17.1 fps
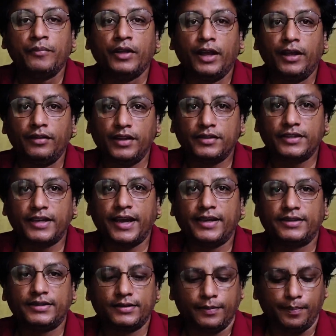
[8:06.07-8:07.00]
In this
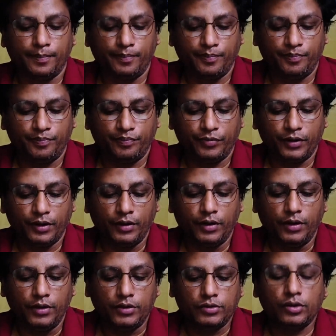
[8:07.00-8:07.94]
case,
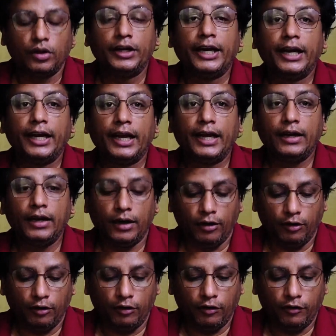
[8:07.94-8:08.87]
so denial
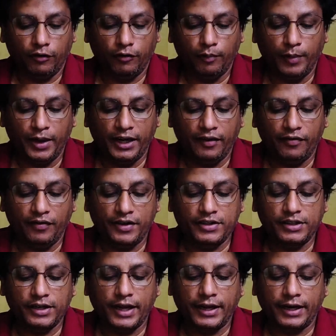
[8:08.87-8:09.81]
of
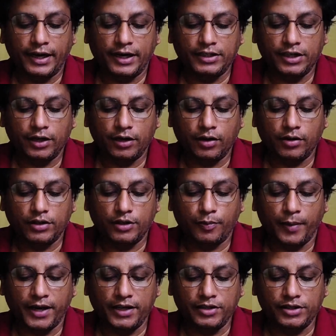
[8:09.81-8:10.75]
benefits like ration cards,
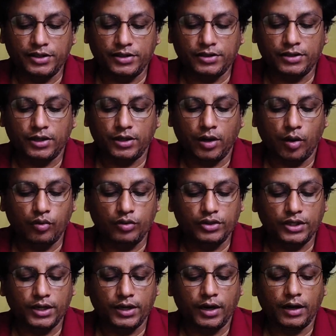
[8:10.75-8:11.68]
pensions and
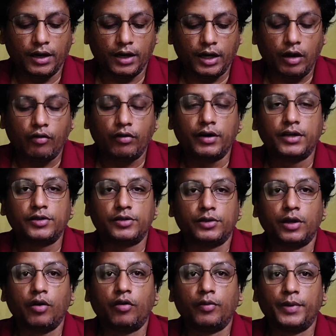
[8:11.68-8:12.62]
housing under
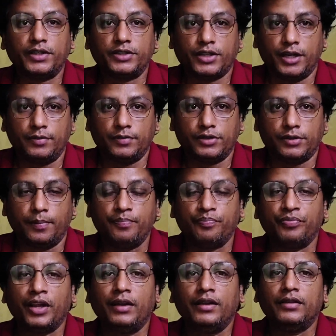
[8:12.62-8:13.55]
government schemes.
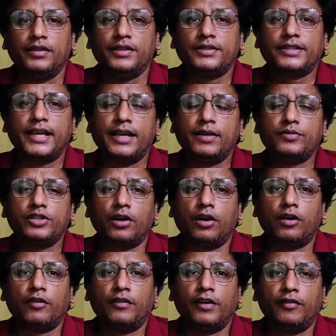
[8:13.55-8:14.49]
These schemes
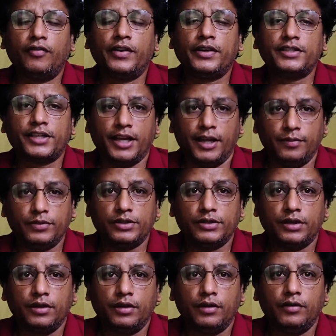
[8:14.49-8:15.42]
are welfare schemes
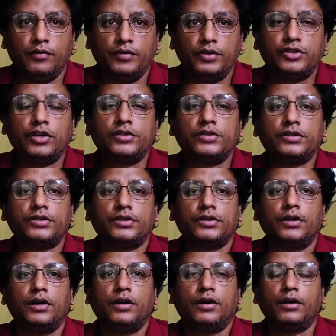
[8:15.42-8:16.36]
which are
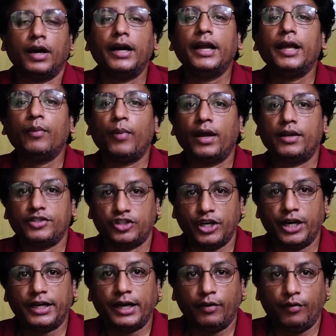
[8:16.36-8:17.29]
running by
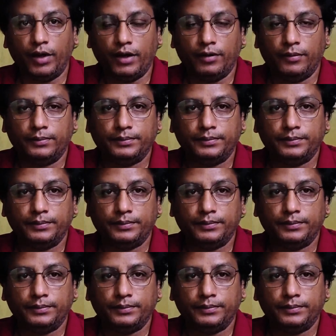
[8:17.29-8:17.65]
state level.